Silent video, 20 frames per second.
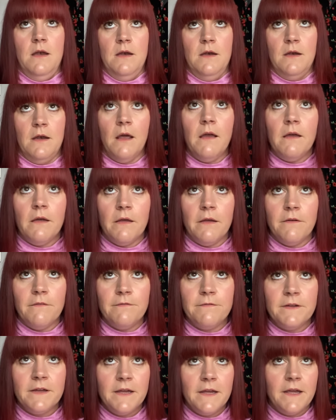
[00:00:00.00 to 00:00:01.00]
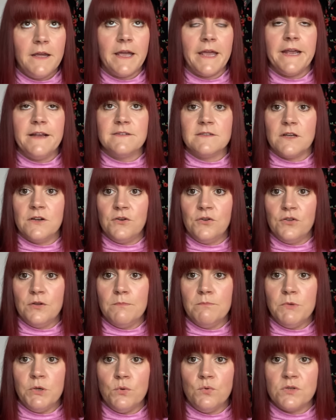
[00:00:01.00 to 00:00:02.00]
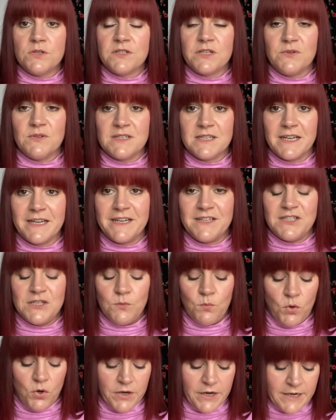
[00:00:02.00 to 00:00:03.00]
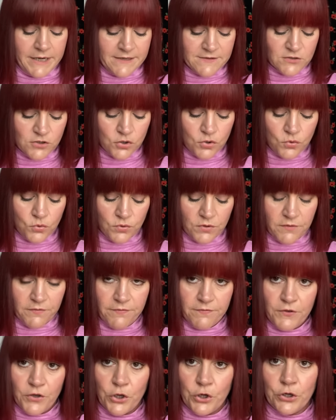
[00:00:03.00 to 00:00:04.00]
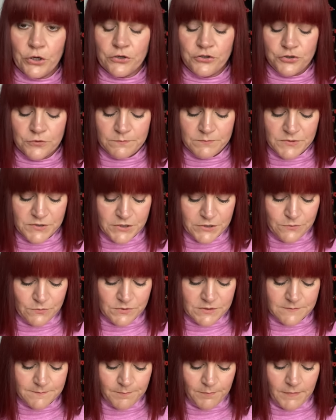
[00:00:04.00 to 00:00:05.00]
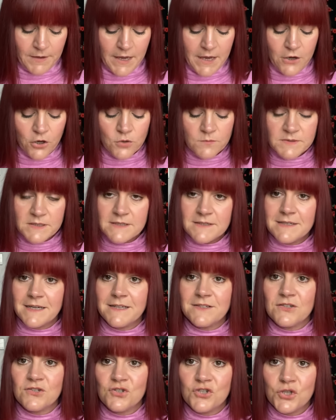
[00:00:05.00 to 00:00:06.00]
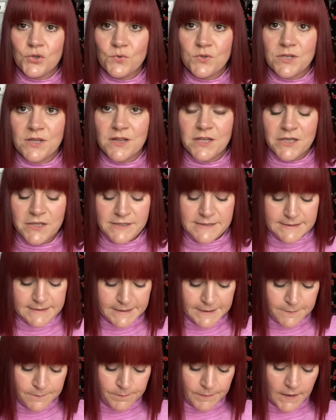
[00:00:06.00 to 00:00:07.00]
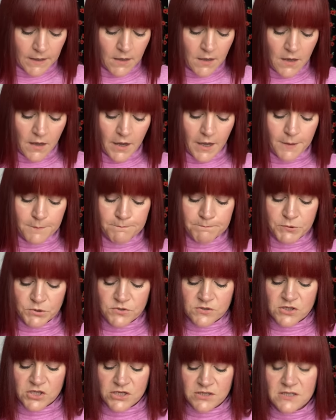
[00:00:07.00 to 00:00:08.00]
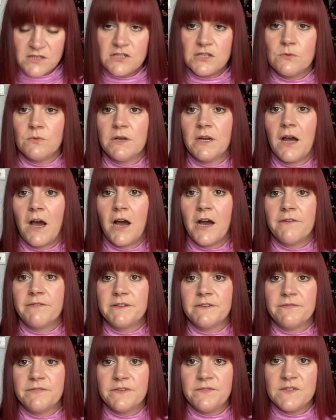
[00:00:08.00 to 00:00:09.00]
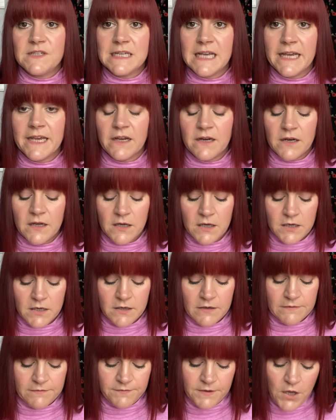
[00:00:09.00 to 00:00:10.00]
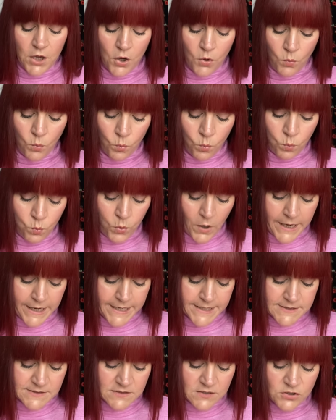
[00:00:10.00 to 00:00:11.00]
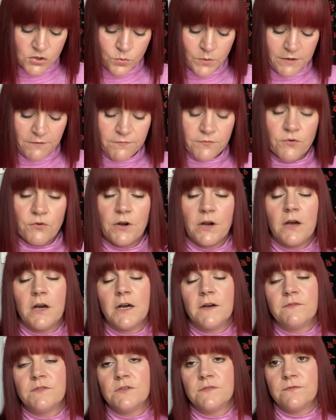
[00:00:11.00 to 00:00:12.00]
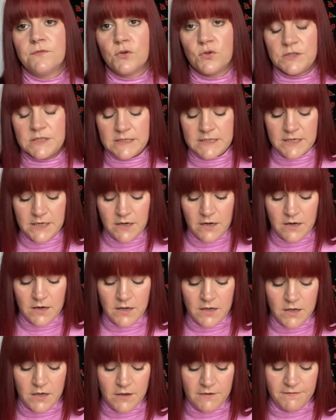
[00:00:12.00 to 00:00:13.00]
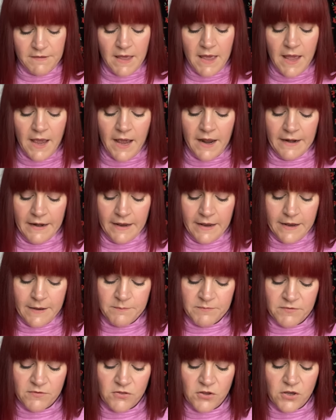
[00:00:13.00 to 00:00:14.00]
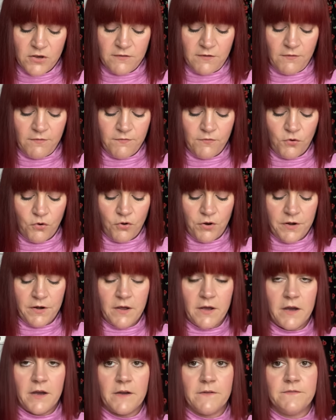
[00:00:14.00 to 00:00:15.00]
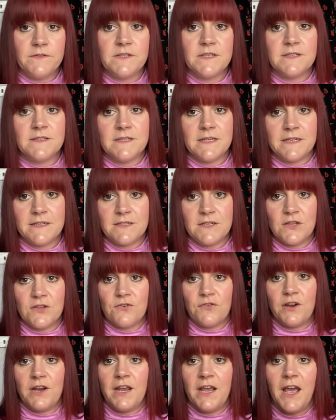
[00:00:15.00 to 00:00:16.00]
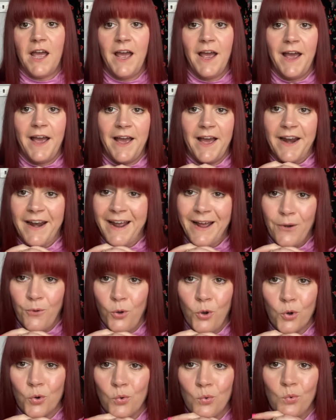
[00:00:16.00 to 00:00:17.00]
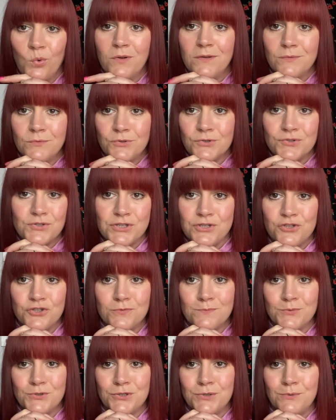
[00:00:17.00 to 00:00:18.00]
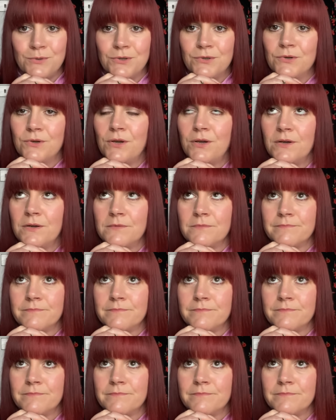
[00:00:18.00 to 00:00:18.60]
love, is another Mood Society one, and it's called the Fern jumpsuit. It comes in sizes 2 to 30, bust 32.5 to 58.5, waist 24.5 to 49.5, and hips 34.5 to 63. And how cool does this jumpsuit look?